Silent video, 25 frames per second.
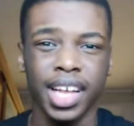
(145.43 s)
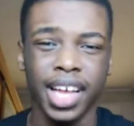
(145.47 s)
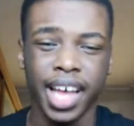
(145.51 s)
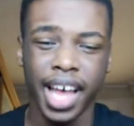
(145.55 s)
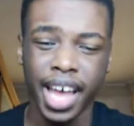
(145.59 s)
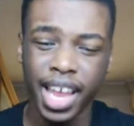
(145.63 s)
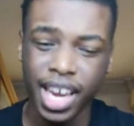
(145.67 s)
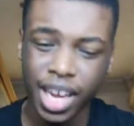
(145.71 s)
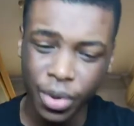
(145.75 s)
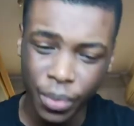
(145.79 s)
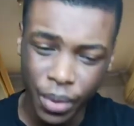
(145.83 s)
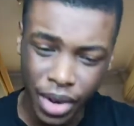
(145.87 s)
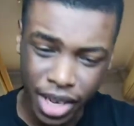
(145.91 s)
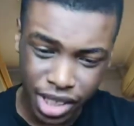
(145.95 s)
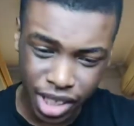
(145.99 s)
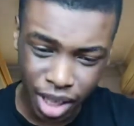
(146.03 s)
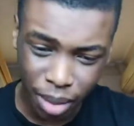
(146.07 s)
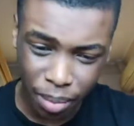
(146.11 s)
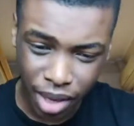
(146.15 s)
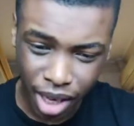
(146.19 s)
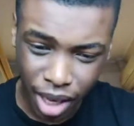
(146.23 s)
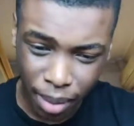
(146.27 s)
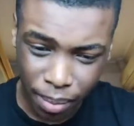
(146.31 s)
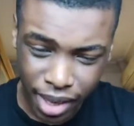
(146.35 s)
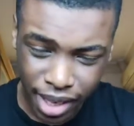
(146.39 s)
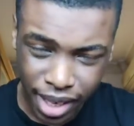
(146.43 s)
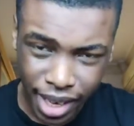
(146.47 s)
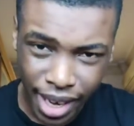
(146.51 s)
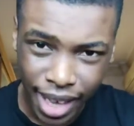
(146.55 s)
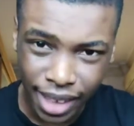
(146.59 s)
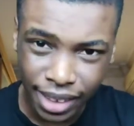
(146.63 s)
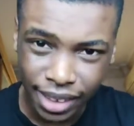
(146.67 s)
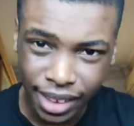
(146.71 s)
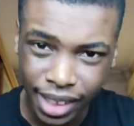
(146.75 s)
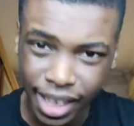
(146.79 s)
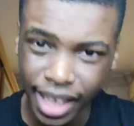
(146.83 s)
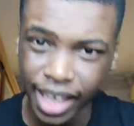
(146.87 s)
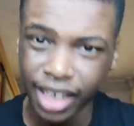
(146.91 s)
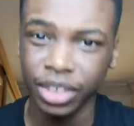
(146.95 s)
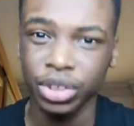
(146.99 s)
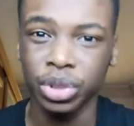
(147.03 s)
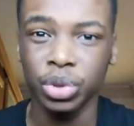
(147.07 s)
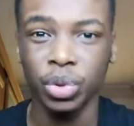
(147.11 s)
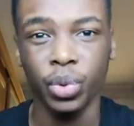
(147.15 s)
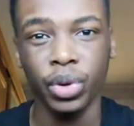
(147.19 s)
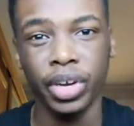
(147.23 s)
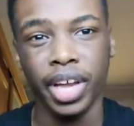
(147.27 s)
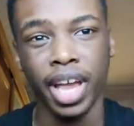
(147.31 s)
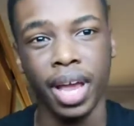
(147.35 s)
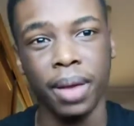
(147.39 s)
Anyways, let me get into the
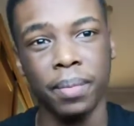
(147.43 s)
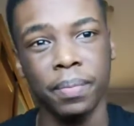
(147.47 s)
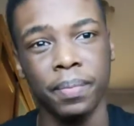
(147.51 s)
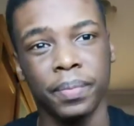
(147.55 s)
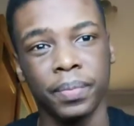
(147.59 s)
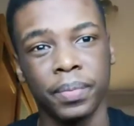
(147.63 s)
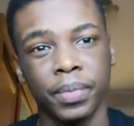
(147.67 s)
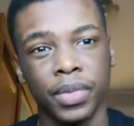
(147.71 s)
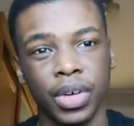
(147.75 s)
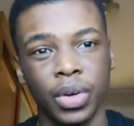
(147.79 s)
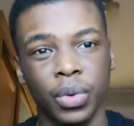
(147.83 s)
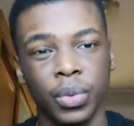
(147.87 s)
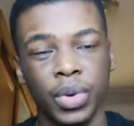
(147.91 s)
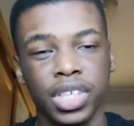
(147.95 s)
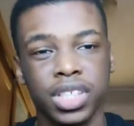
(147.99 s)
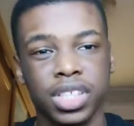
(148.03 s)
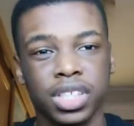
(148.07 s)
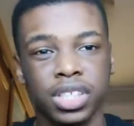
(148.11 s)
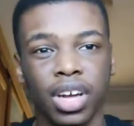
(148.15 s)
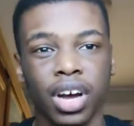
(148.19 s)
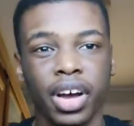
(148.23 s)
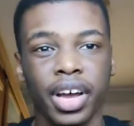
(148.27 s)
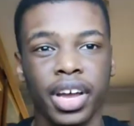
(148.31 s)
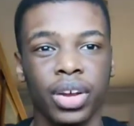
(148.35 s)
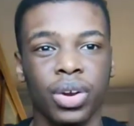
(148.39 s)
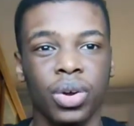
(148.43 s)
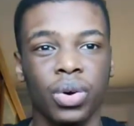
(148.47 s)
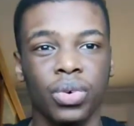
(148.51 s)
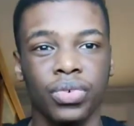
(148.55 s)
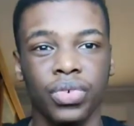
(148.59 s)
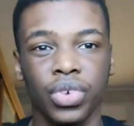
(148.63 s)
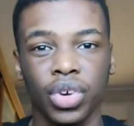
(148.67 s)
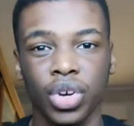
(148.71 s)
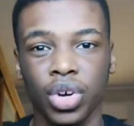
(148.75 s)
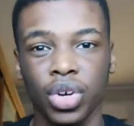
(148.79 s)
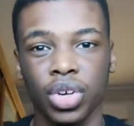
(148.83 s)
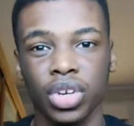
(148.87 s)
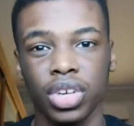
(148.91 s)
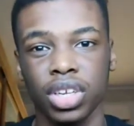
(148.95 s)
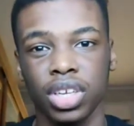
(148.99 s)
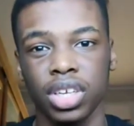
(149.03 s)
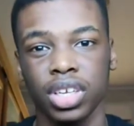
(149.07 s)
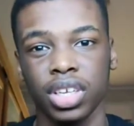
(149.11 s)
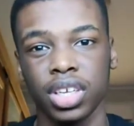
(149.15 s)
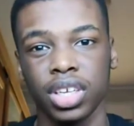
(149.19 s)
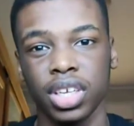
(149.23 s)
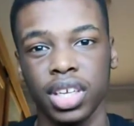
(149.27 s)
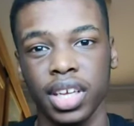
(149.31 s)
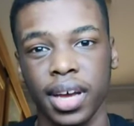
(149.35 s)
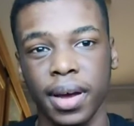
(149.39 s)
actual game. We started off good,
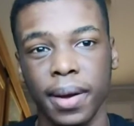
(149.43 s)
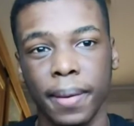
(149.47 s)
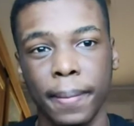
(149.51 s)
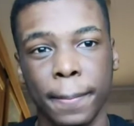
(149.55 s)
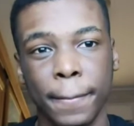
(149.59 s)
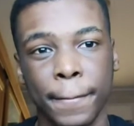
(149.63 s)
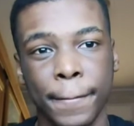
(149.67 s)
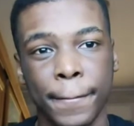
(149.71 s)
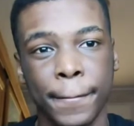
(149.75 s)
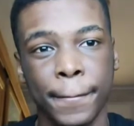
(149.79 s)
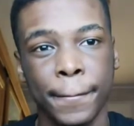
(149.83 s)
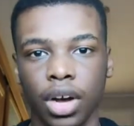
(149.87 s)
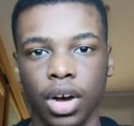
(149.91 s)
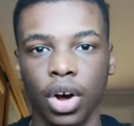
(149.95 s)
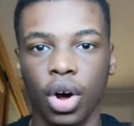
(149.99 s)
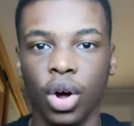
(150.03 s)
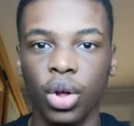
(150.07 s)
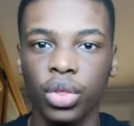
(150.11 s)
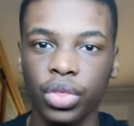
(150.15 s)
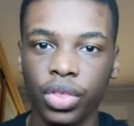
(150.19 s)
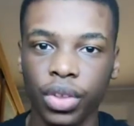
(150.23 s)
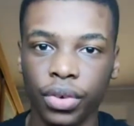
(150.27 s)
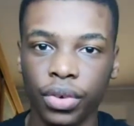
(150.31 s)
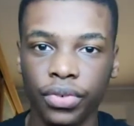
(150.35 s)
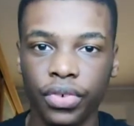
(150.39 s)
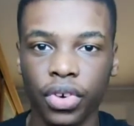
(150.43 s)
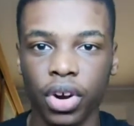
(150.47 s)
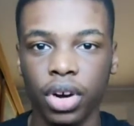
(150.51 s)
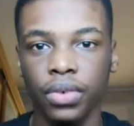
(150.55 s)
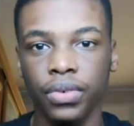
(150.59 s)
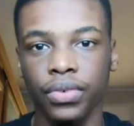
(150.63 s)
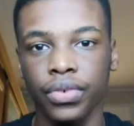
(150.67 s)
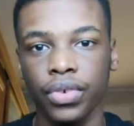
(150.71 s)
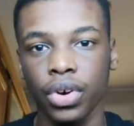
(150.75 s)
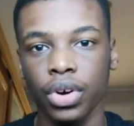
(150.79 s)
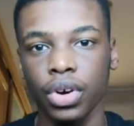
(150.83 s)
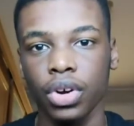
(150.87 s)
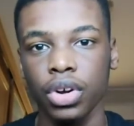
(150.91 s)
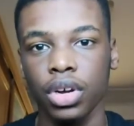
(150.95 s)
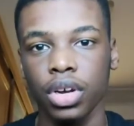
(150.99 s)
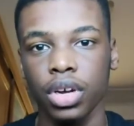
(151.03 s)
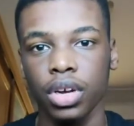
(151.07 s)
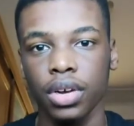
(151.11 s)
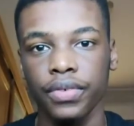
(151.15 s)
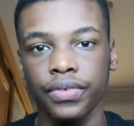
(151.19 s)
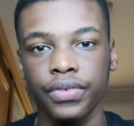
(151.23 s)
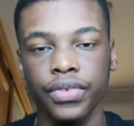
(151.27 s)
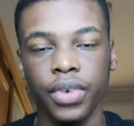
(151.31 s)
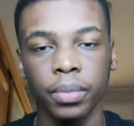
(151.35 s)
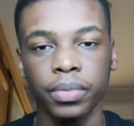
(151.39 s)
yeah? On the front foot
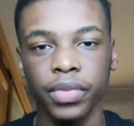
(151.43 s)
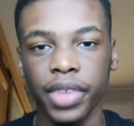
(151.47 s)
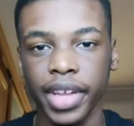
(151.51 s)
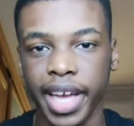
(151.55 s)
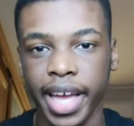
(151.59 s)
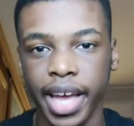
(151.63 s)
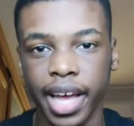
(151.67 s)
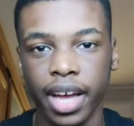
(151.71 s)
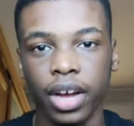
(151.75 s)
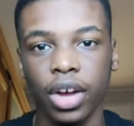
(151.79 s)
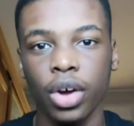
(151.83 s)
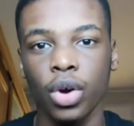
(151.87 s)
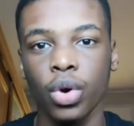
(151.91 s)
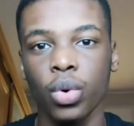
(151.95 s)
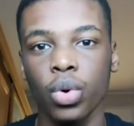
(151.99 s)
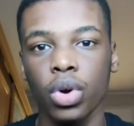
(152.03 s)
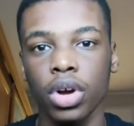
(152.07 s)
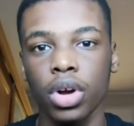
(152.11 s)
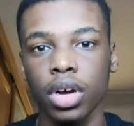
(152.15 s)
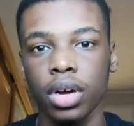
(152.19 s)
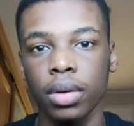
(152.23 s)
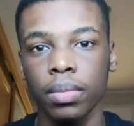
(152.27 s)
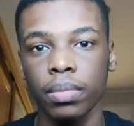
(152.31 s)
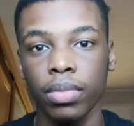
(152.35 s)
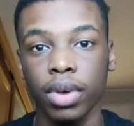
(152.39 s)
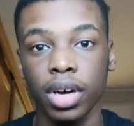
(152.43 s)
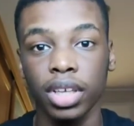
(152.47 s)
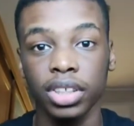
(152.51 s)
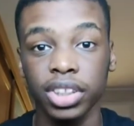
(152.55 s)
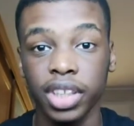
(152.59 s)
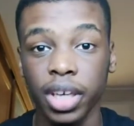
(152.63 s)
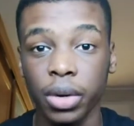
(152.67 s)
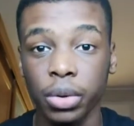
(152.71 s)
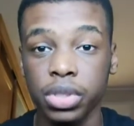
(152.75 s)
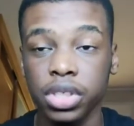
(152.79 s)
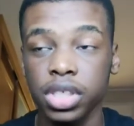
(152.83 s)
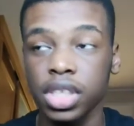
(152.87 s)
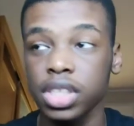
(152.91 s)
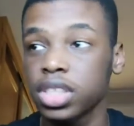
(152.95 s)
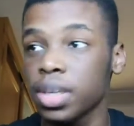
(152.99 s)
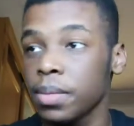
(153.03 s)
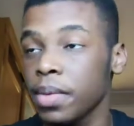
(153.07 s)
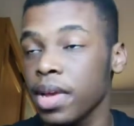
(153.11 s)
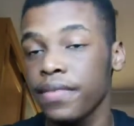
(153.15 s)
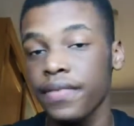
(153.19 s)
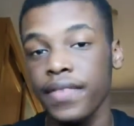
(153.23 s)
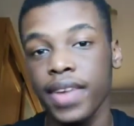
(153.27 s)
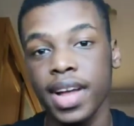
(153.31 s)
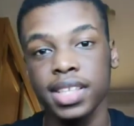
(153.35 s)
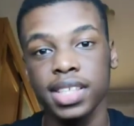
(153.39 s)
from the get-go. But Chelsea, to
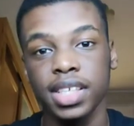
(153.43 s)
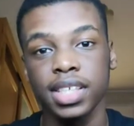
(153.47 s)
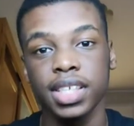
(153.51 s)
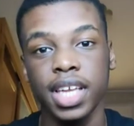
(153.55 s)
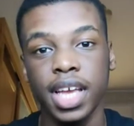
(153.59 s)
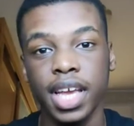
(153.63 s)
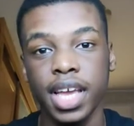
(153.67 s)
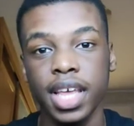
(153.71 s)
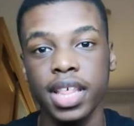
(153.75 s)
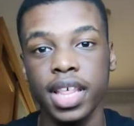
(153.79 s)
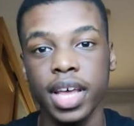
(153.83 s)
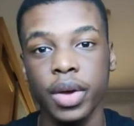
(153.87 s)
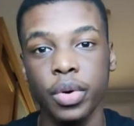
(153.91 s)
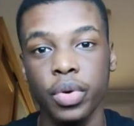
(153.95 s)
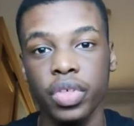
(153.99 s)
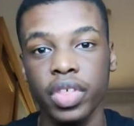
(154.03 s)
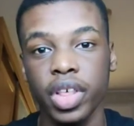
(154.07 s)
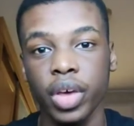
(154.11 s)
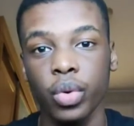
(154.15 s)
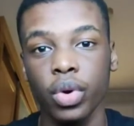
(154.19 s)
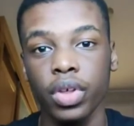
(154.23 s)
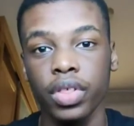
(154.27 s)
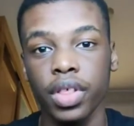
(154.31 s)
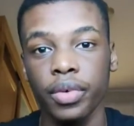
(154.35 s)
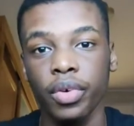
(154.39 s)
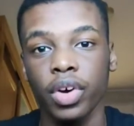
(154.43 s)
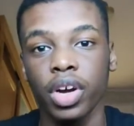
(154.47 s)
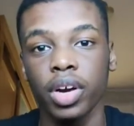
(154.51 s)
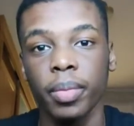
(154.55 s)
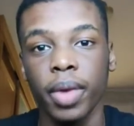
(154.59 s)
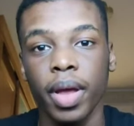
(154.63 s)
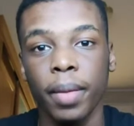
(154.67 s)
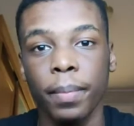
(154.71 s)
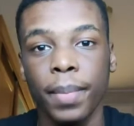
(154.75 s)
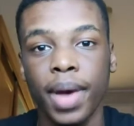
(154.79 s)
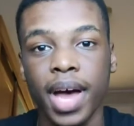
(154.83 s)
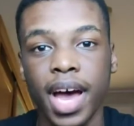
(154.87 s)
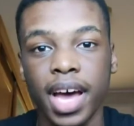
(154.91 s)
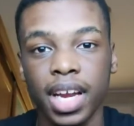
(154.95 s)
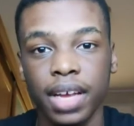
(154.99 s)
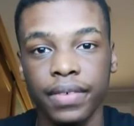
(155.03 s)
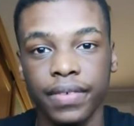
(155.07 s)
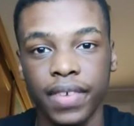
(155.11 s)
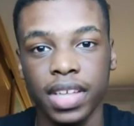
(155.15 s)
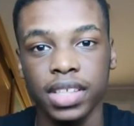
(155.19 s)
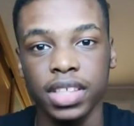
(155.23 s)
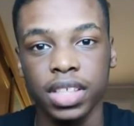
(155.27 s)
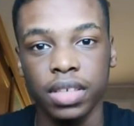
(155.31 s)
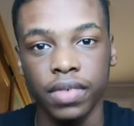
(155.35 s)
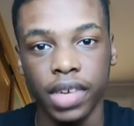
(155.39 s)
be fair, today, they were a bit better
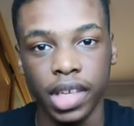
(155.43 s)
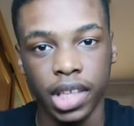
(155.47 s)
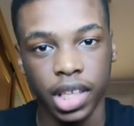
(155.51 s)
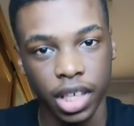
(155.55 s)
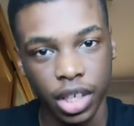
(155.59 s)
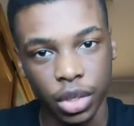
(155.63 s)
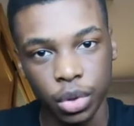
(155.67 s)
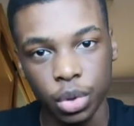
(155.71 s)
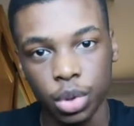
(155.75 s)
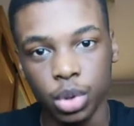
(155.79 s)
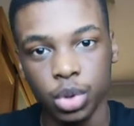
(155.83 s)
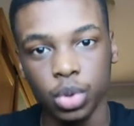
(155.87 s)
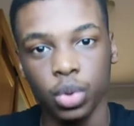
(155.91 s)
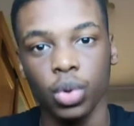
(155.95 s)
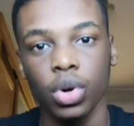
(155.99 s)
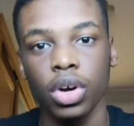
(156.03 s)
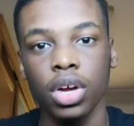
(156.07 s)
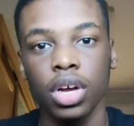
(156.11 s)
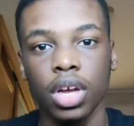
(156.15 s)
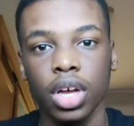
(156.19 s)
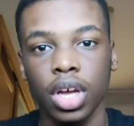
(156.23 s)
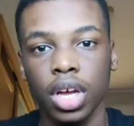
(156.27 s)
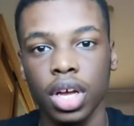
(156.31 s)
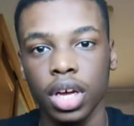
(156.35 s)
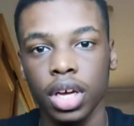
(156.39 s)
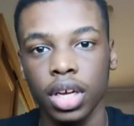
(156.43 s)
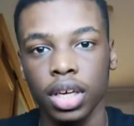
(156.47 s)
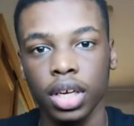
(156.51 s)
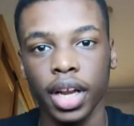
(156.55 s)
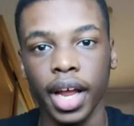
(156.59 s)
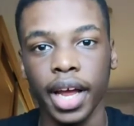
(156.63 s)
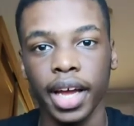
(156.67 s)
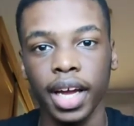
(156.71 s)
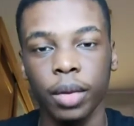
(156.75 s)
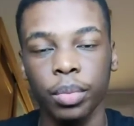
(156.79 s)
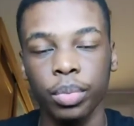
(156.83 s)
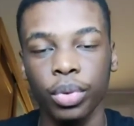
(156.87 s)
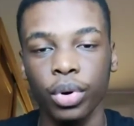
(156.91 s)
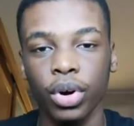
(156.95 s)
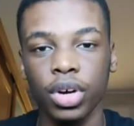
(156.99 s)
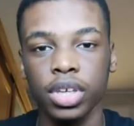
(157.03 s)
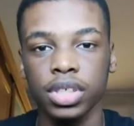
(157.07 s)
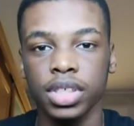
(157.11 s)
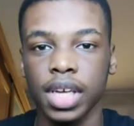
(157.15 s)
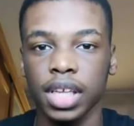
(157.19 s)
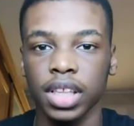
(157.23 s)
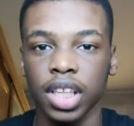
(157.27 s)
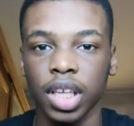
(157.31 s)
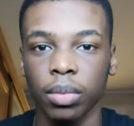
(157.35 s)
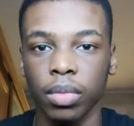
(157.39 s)
defensively than usual. Like, Potter
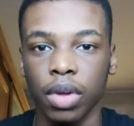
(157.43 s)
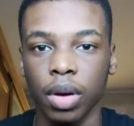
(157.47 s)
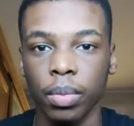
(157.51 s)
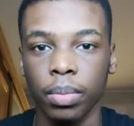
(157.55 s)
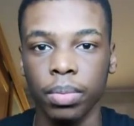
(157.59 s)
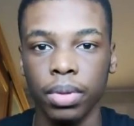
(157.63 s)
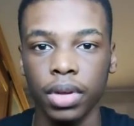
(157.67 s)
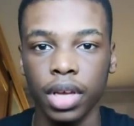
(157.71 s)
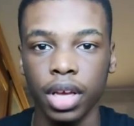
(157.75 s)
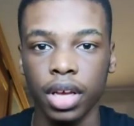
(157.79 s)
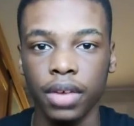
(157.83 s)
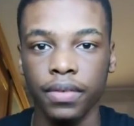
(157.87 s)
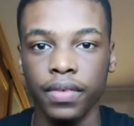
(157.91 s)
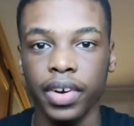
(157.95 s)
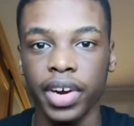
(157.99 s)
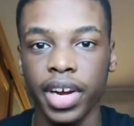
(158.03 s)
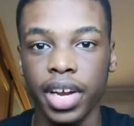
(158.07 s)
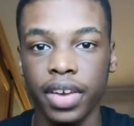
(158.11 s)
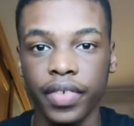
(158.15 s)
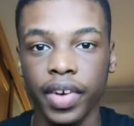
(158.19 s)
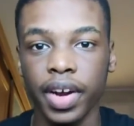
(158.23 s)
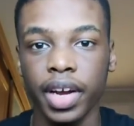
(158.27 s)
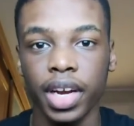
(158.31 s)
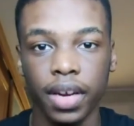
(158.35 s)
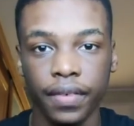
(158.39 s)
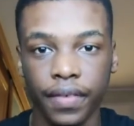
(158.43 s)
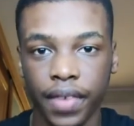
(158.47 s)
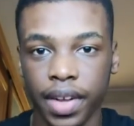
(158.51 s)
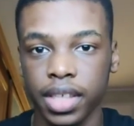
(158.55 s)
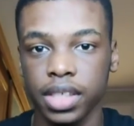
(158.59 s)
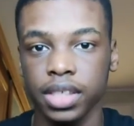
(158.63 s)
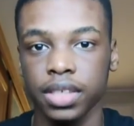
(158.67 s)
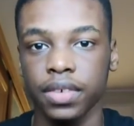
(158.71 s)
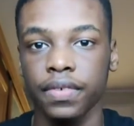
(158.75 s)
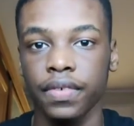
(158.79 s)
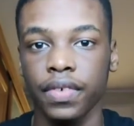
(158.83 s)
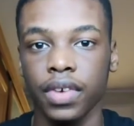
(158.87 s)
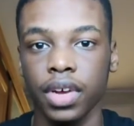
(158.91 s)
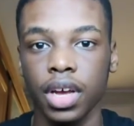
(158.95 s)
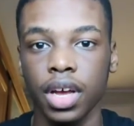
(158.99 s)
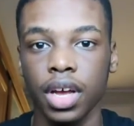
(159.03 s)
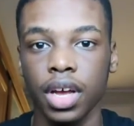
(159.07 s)
set them up very, very defensive.